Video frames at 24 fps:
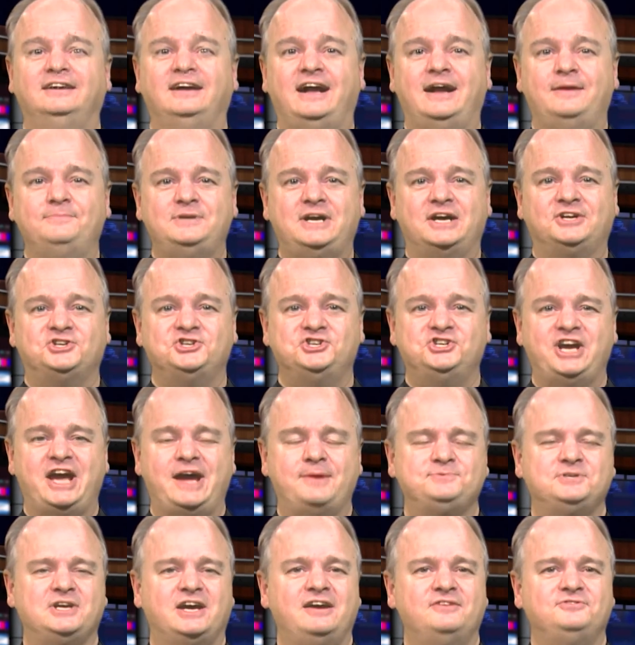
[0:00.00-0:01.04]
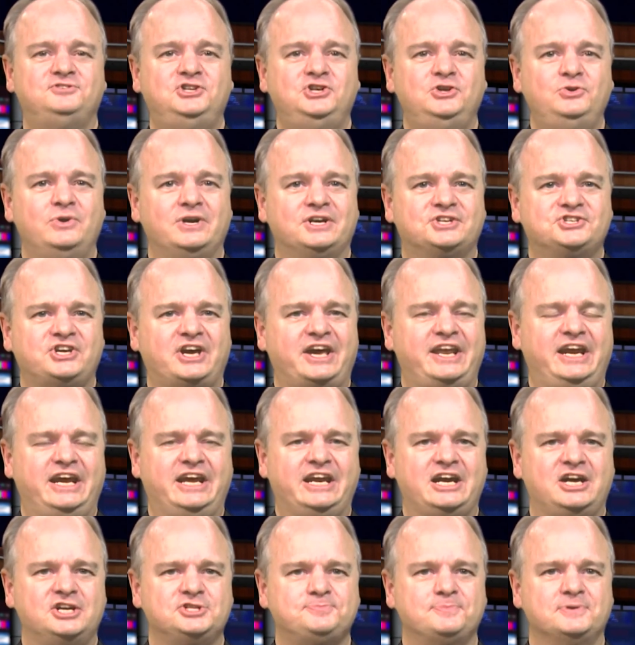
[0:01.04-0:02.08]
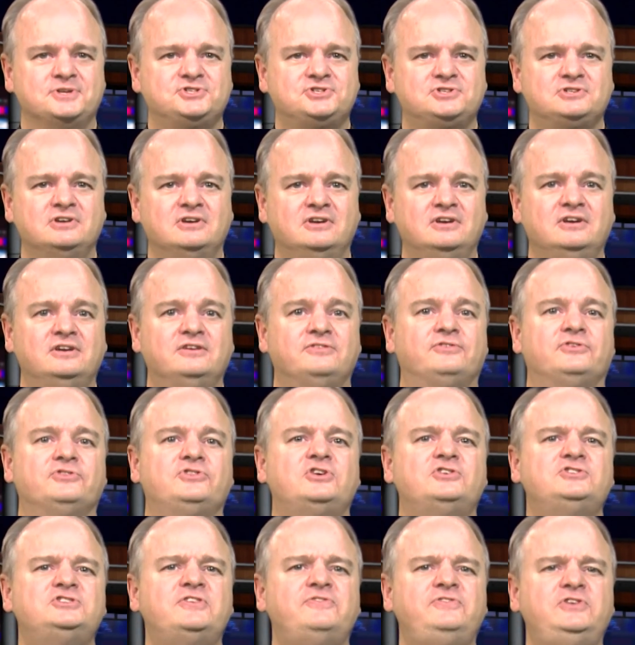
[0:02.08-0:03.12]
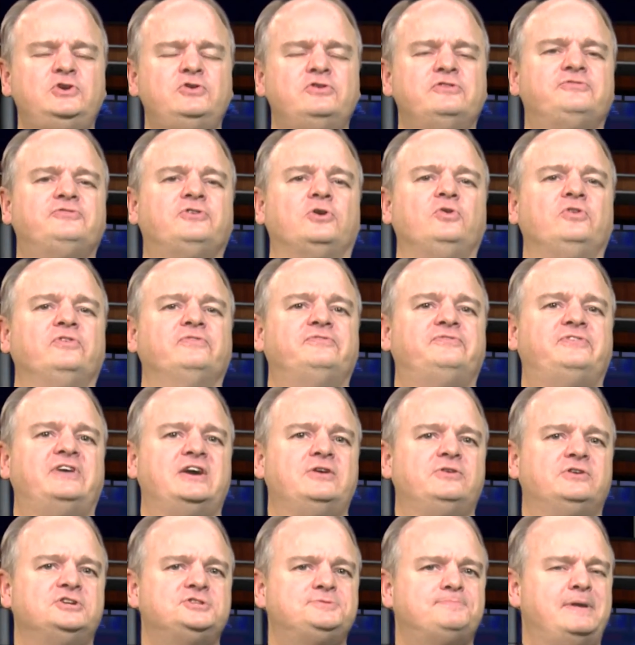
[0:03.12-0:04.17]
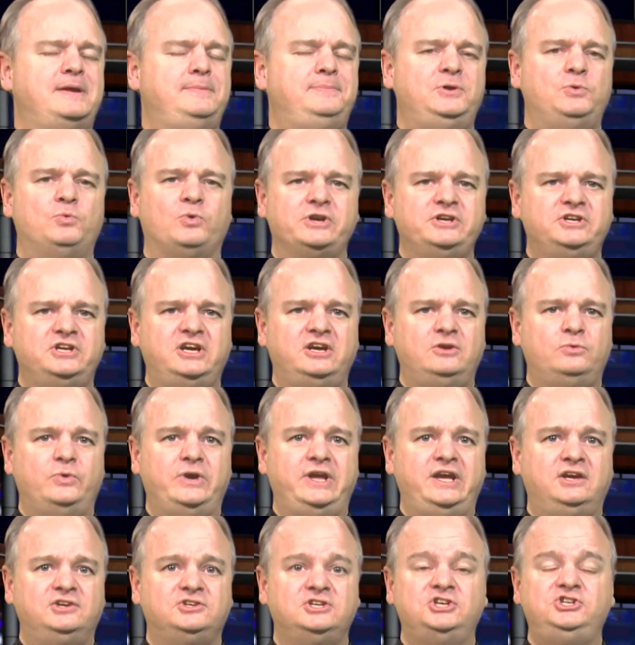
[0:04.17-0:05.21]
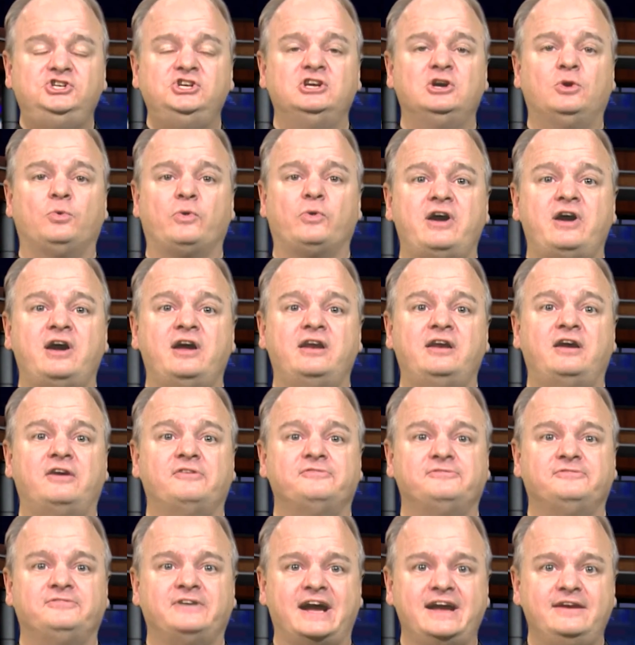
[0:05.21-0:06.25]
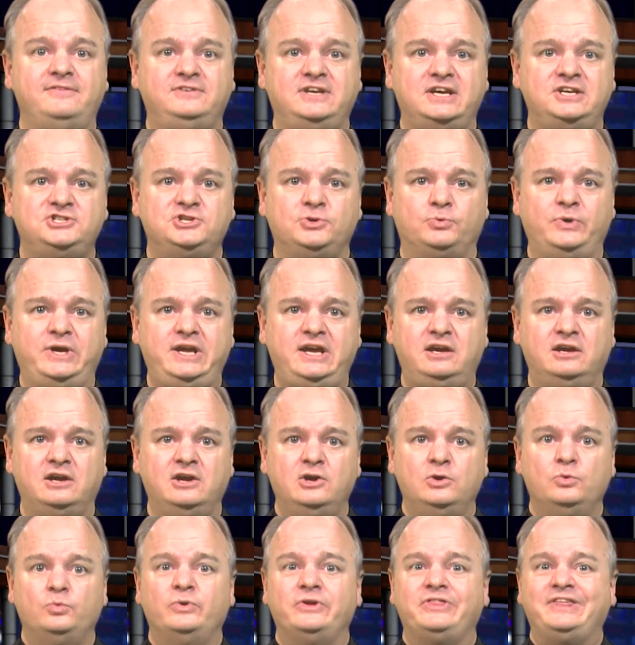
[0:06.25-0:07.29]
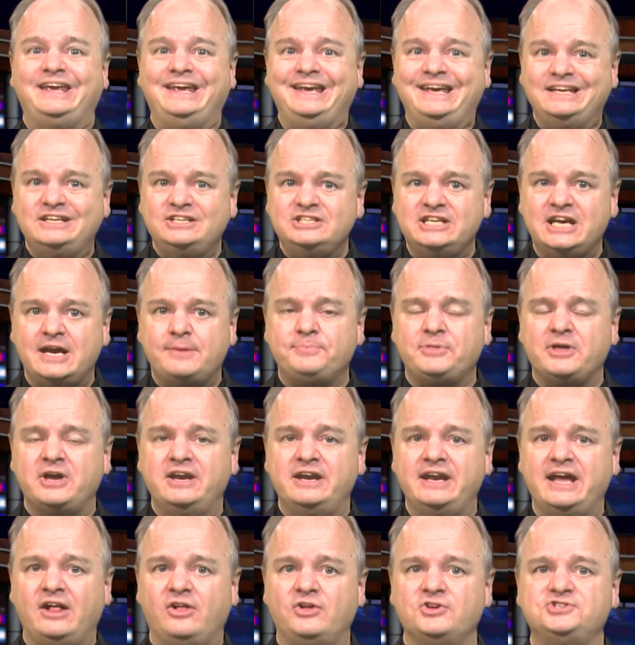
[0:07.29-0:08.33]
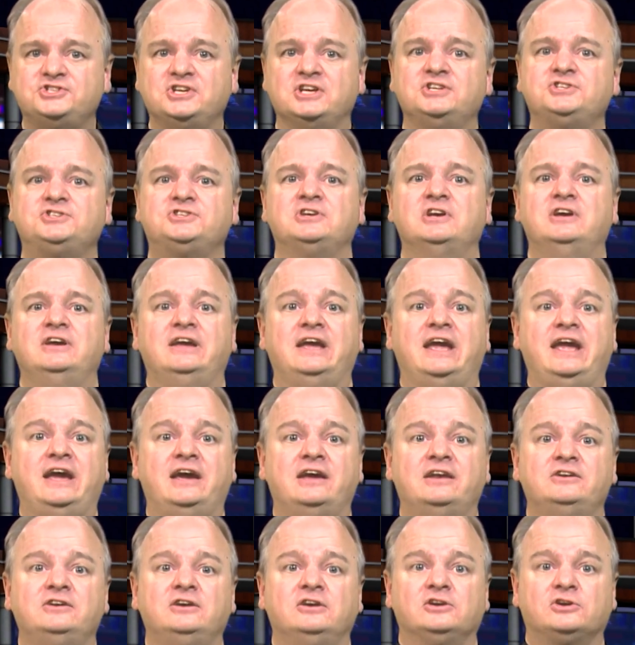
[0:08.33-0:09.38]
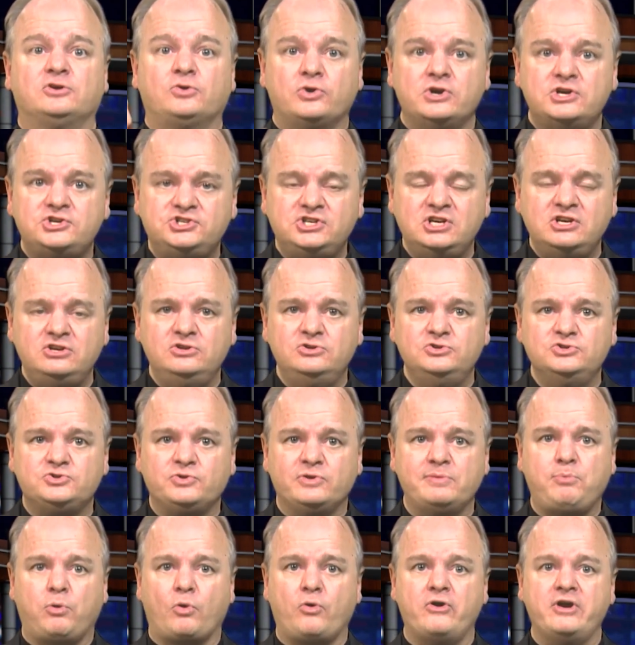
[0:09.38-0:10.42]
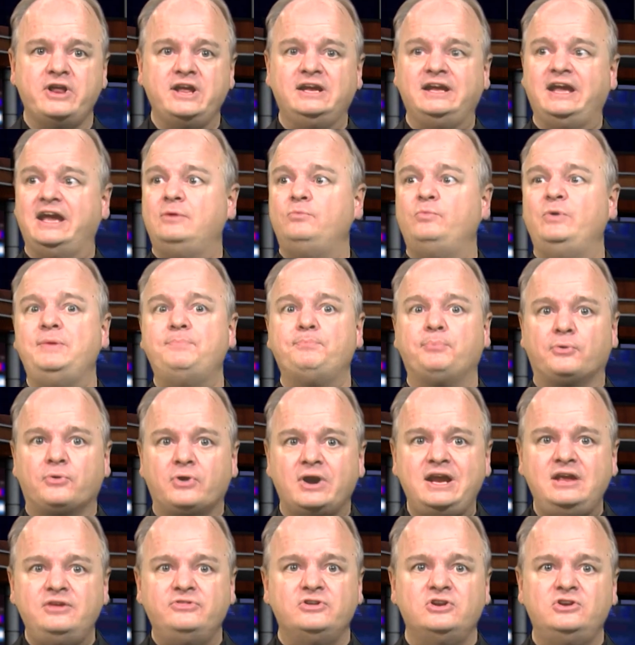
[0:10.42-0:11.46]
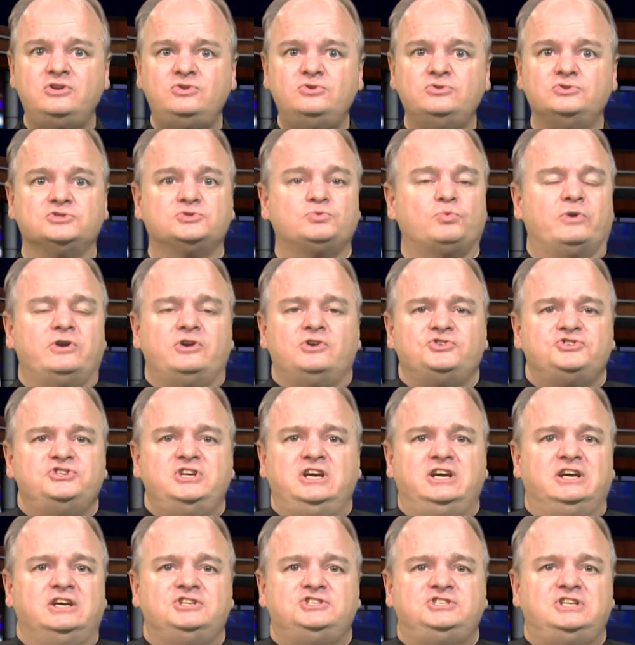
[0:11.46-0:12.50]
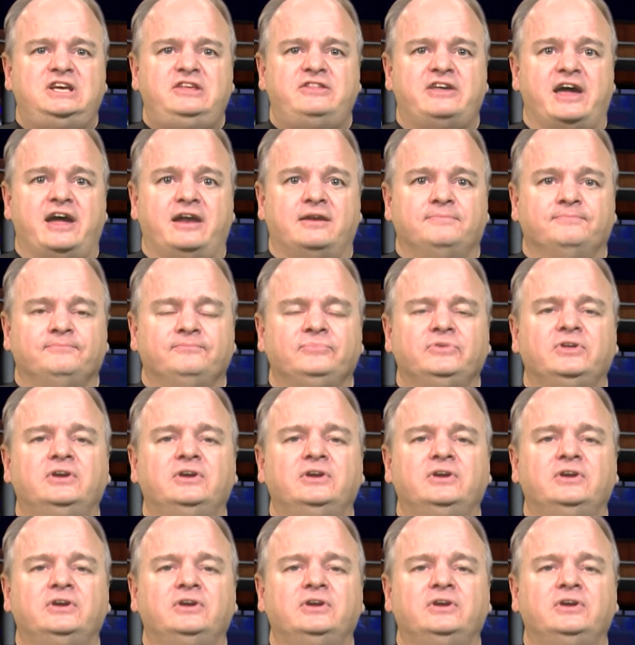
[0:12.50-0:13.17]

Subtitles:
I'm Dr. Chaps. I have two exciting announcements. For those of you who found us maybe one day a week, did you know on 5 days a week with in-depth analysis and Christian news reporting, and we pray the news? Where else are you going to see that?